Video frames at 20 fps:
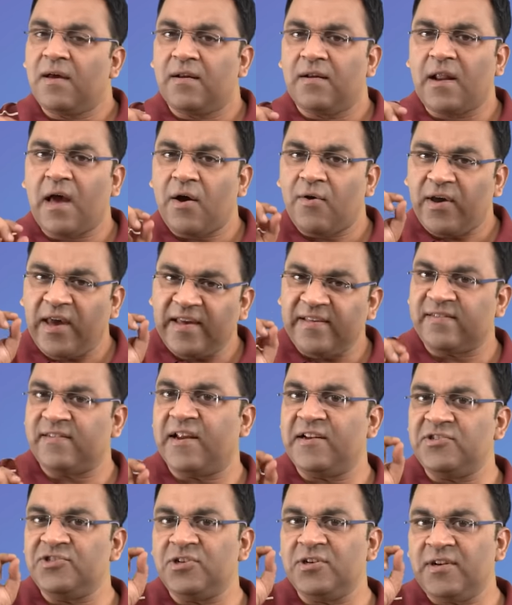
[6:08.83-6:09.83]
Now,
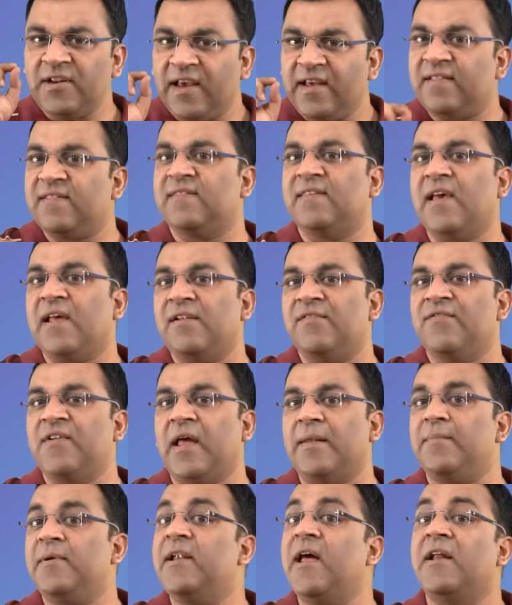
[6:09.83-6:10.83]
extension itself
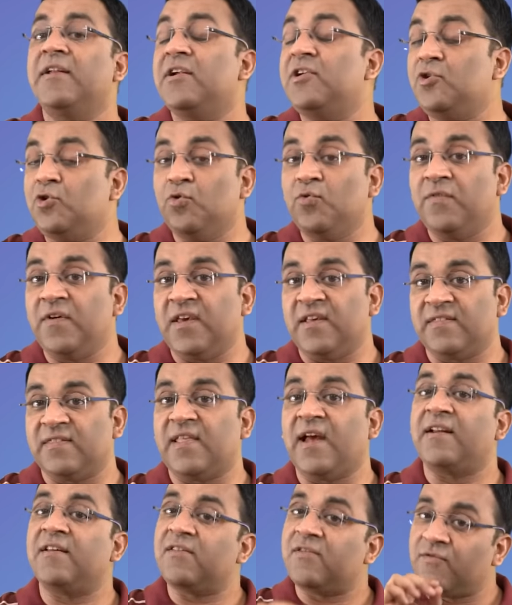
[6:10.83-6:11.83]
can be done in two ways,
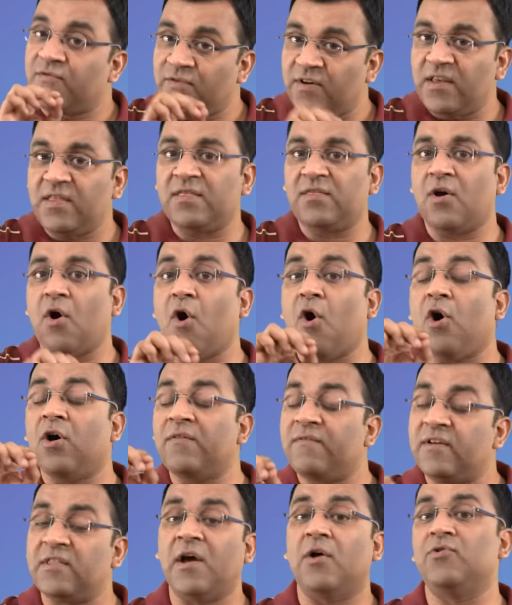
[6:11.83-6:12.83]
that is with or
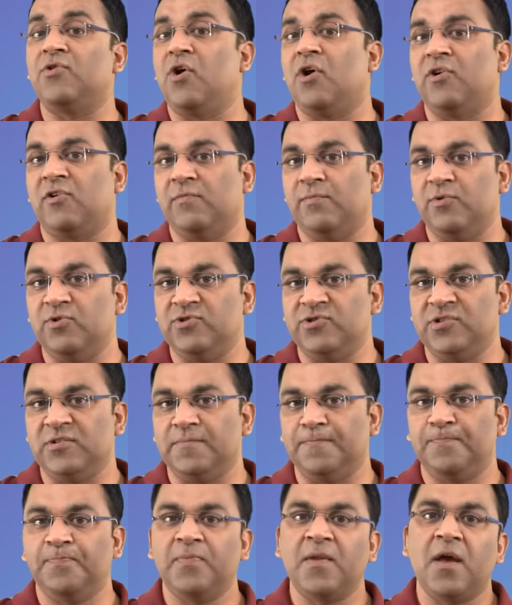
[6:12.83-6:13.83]
without contribution.
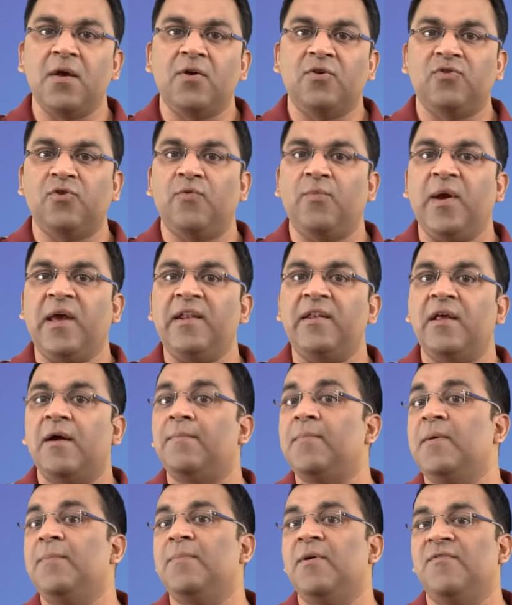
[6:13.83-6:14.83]
So when a
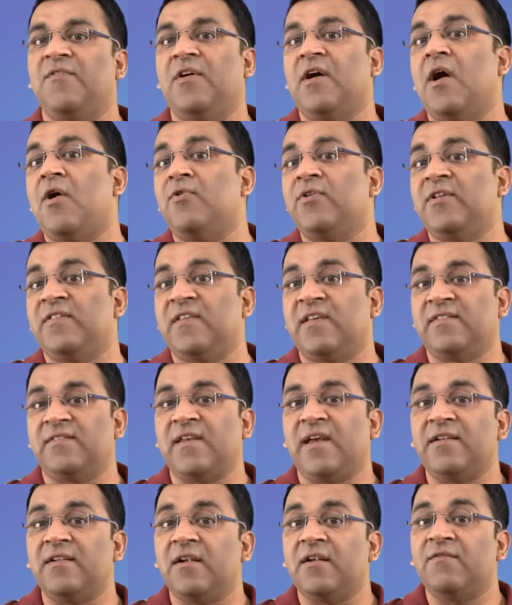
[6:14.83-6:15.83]
PPF account is
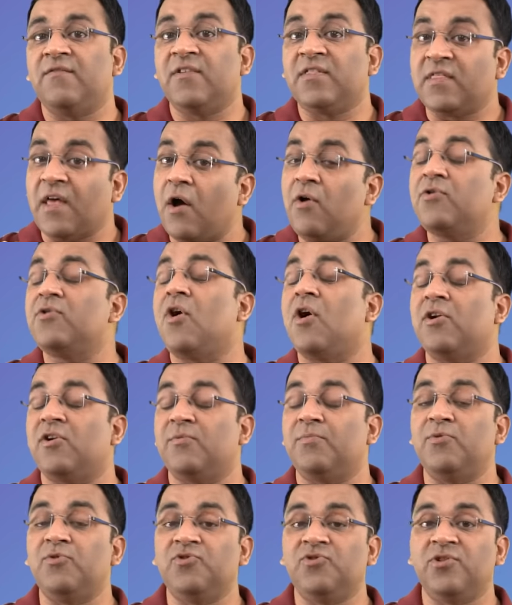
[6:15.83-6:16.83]
extended without
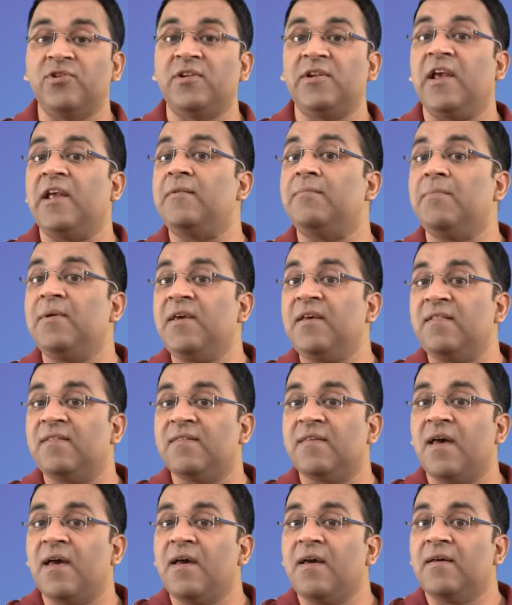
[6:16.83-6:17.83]
contribution, it
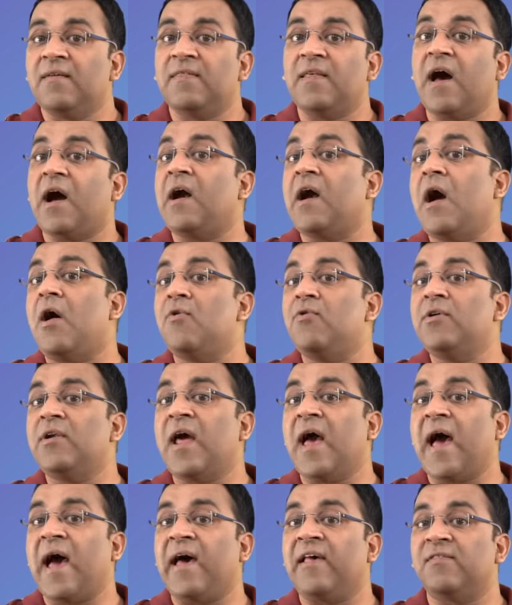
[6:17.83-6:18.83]
means the account
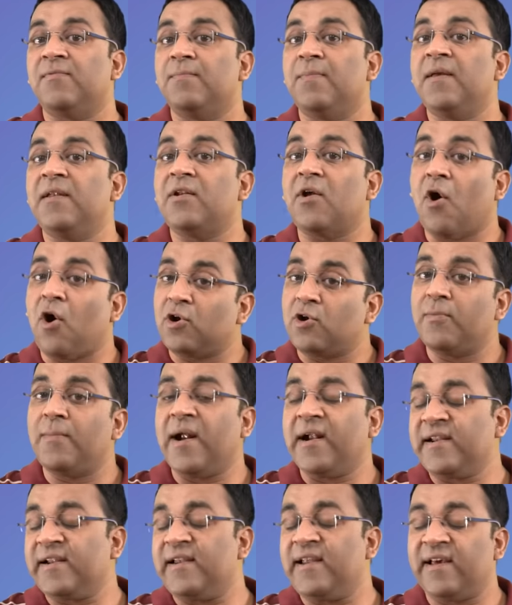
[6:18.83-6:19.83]
has been
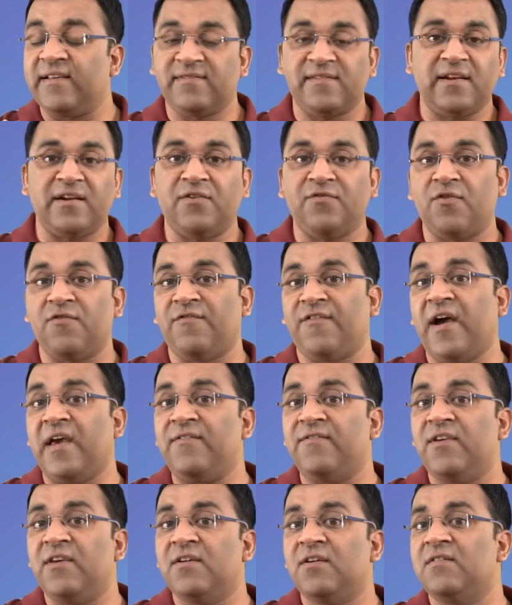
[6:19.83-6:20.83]
automatically extended for
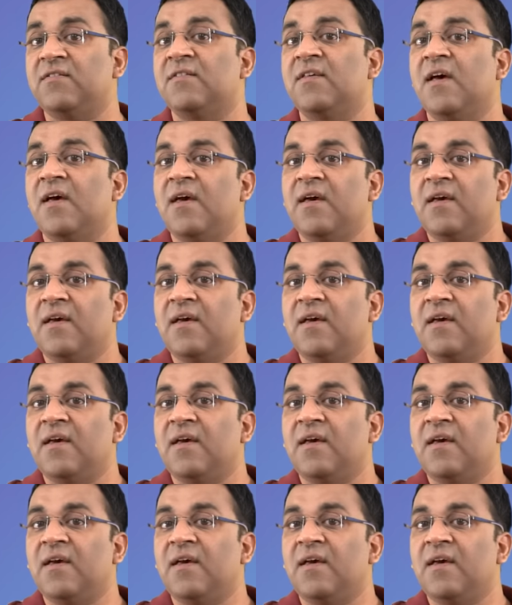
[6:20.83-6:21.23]
5 years.